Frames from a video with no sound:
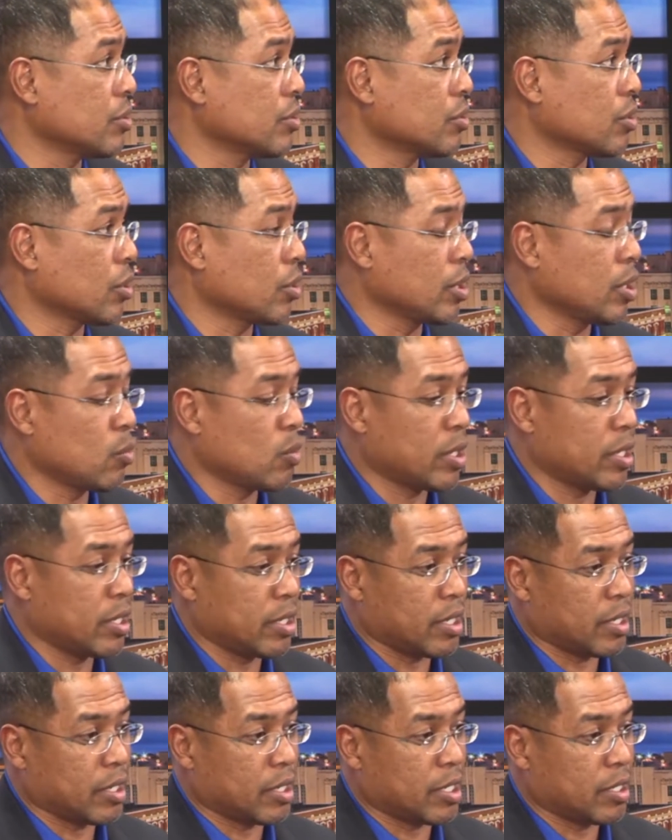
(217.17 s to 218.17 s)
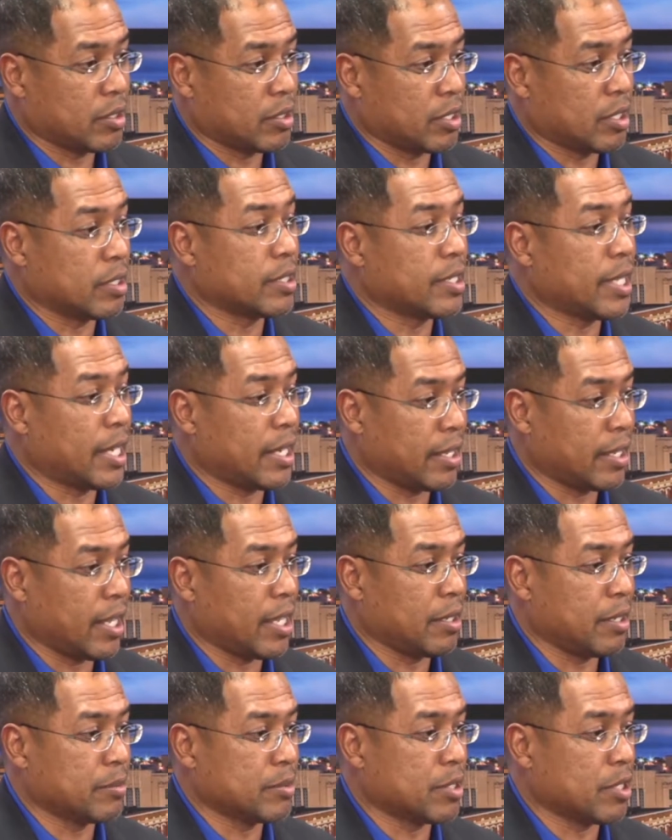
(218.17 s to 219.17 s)
And so he wanted to, to
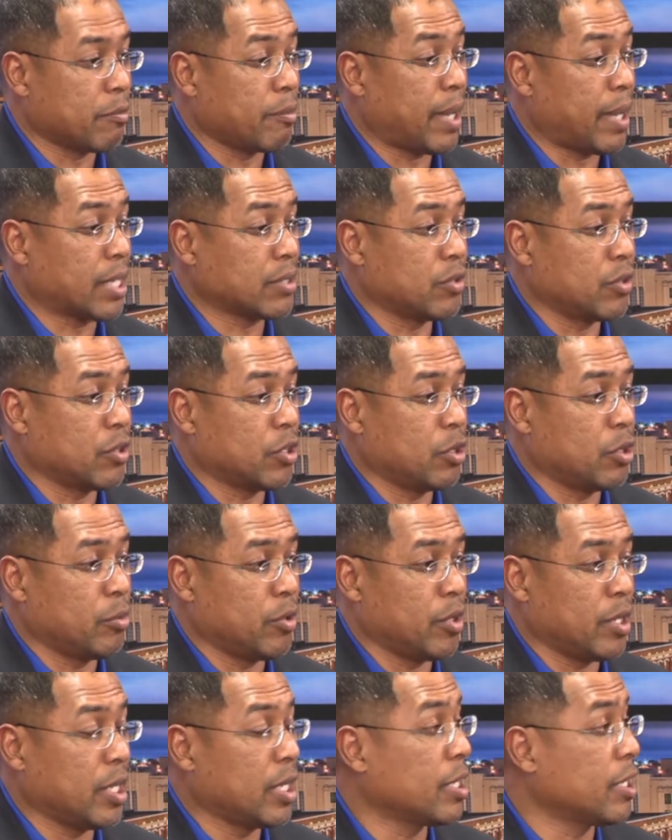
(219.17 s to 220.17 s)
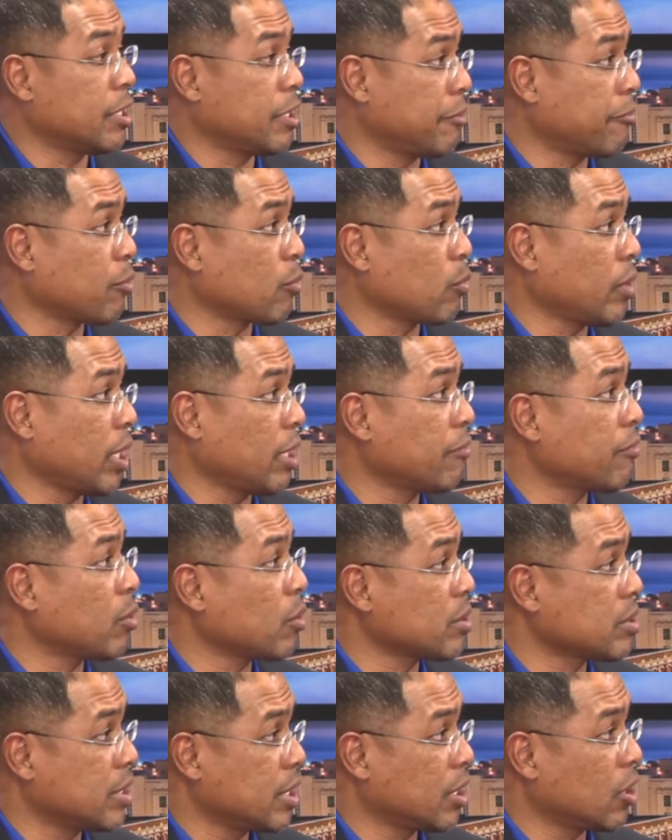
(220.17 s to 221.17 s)
dedicate himself back to the community in a different way,
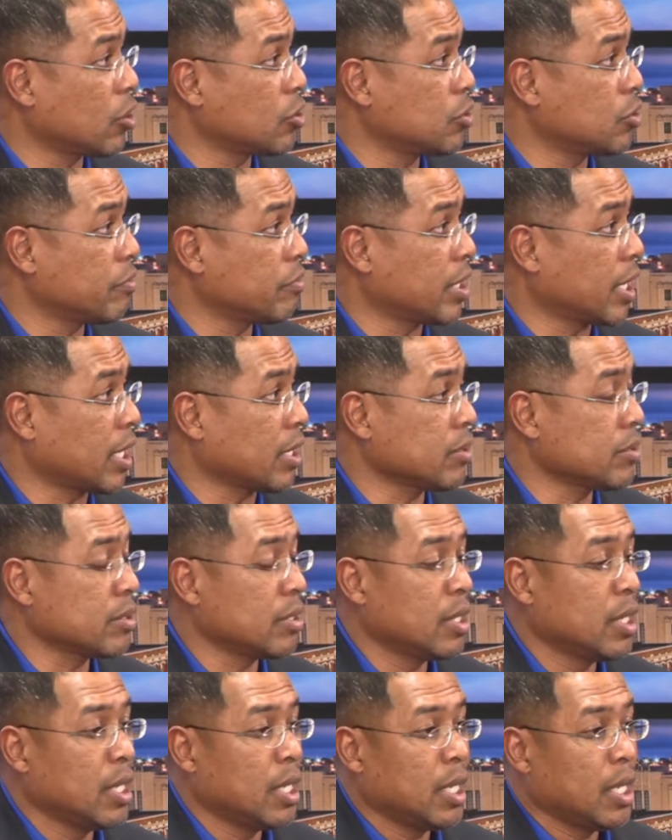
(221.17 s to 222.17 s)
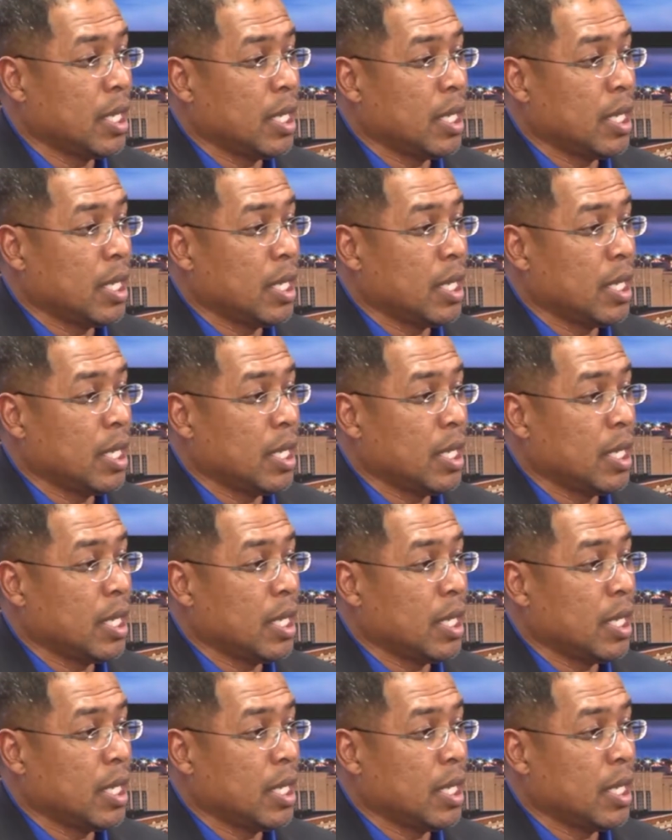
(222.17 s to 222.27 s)
focusing on juveniles.